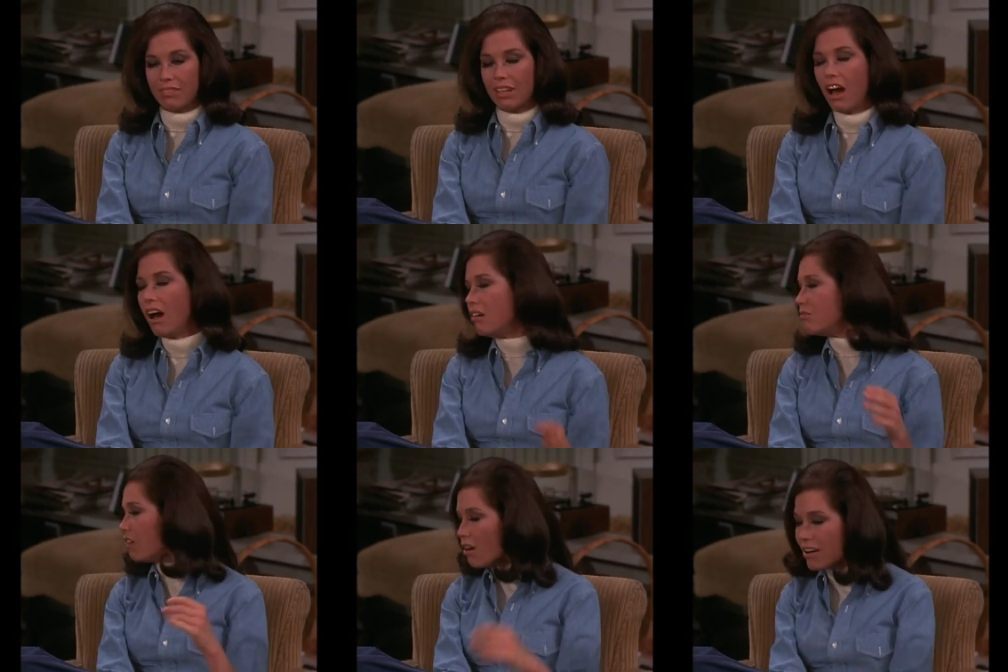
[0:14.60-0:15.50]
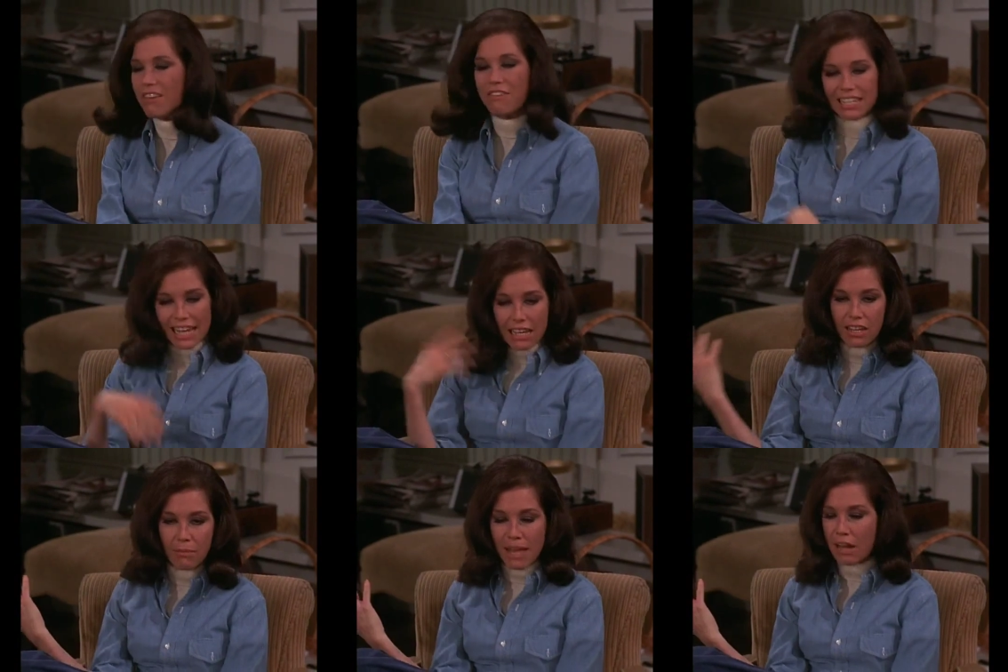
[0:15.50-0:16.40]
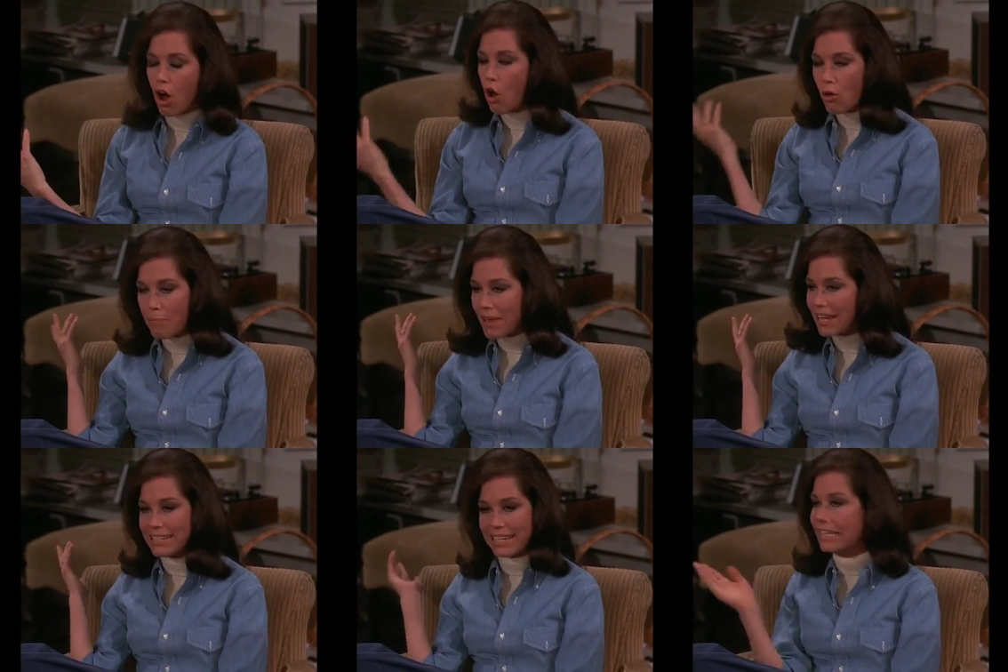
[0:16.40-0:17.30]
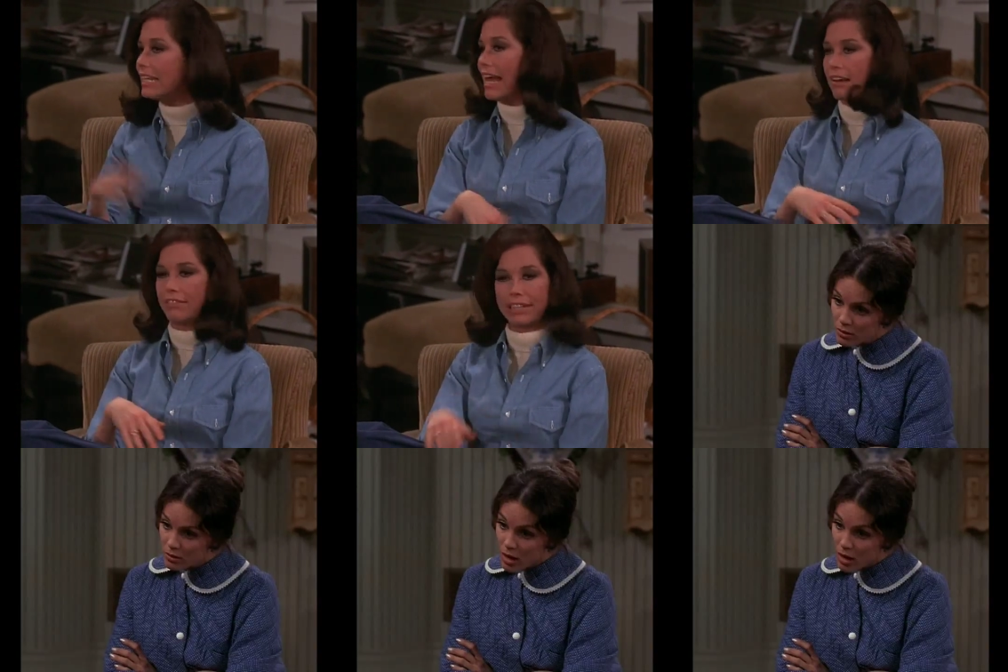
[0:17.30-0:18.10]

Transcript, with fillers: Oh, Rhoda, if I tell you, you'll make a whole big deal out of it.